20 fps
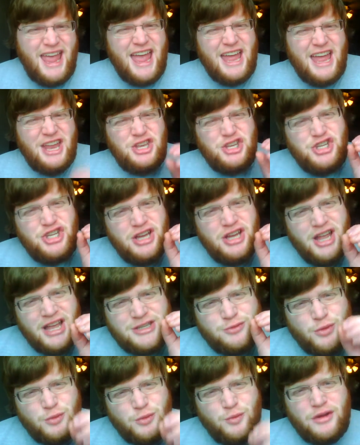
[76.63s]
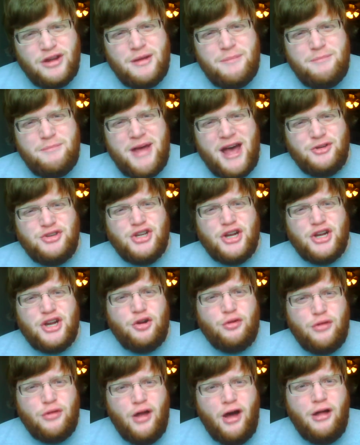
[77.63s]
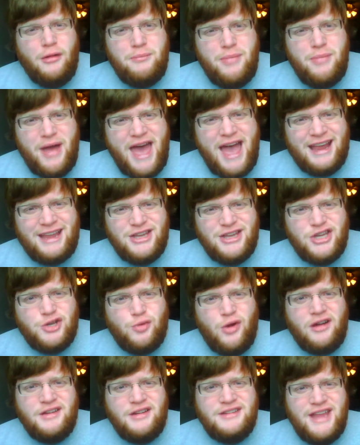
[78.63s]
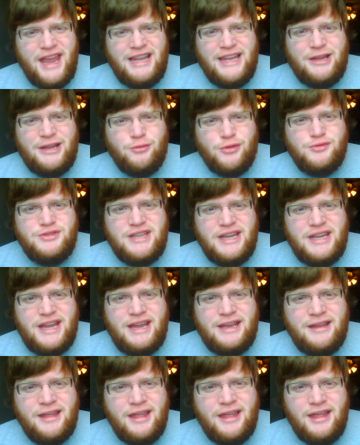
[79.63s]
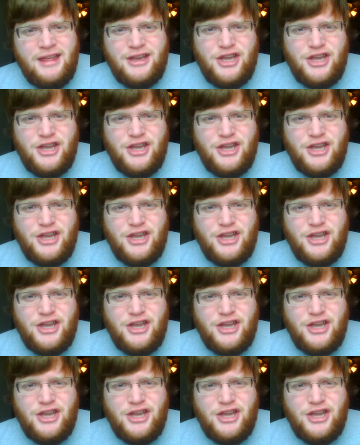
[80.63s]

and just when we're about to crawl back into our daily routine,